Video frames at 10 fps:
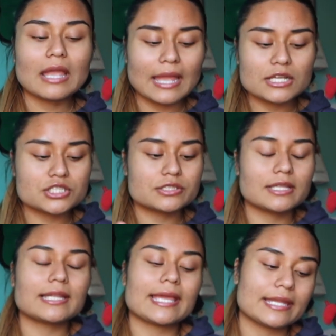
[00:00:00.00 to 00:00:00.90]
and the
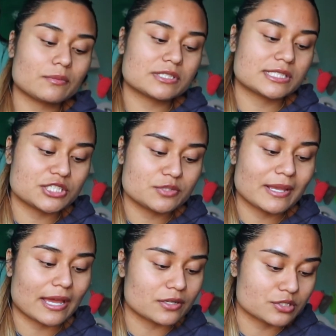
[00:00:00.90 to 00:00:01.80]
lady was teaching me
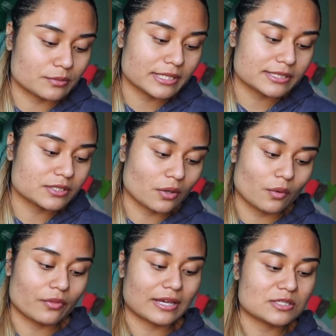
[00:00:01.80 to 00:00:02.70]
how to do it,
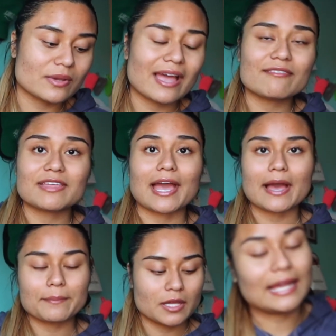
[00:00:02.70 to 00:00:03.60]
so that's why I have the
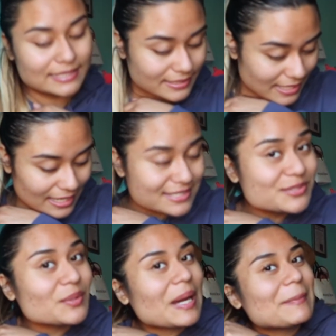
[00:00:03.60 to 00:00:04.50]
app. I did that,
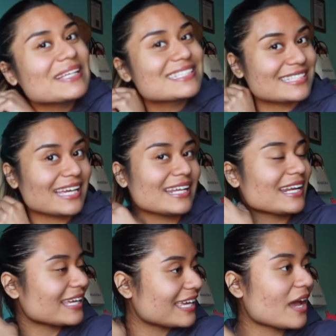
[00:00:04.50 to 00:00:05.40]
so I'm excited.
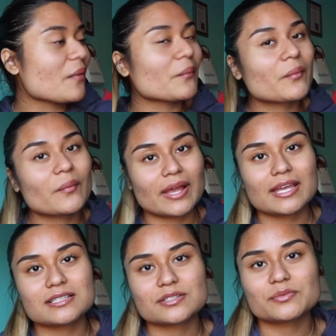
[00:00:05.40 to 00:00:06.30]
I can't
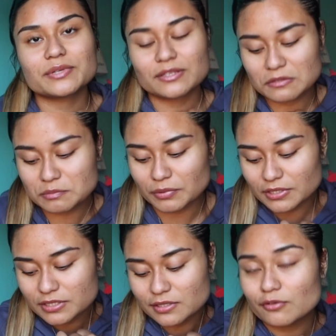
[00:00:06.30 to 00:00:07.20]
wait to read those
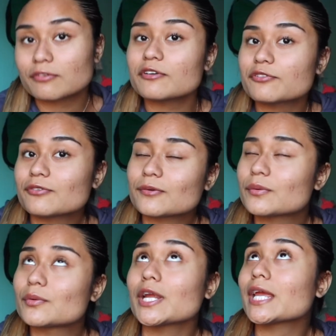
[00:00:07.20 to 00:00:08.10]
books for for
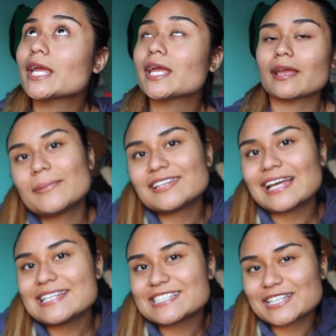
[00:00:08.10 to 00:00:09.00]
free. But
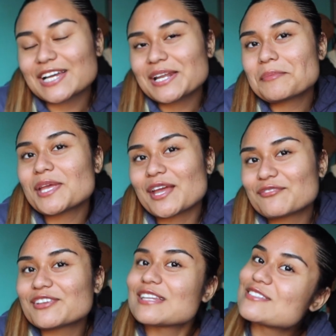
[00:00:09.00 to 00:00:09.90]
that is gonna be it
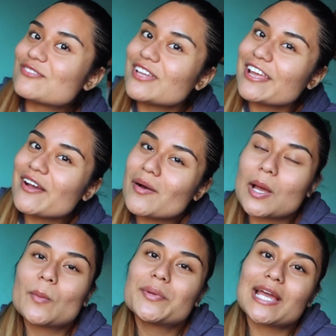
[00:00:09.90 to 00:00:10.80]
for this video. I
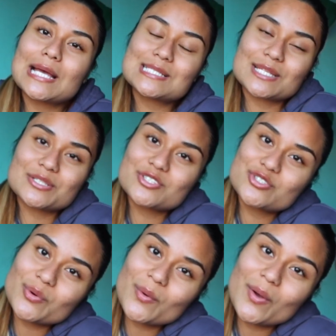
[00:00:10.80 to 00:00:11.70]
hope you guys
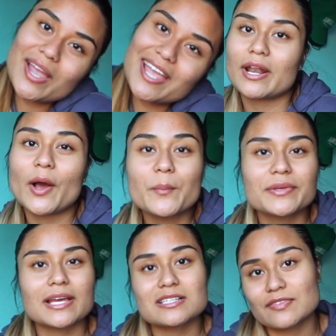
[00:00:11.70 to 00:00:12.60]
enjoyed. I hope you
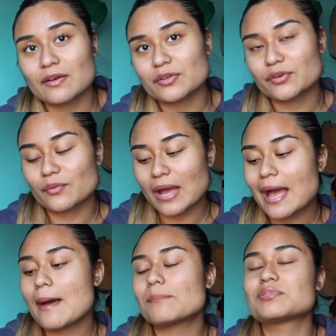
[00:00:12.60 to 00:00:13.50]
guys found new
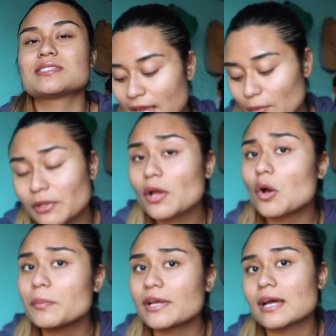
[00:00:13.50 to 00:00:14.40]
apps. I really hope you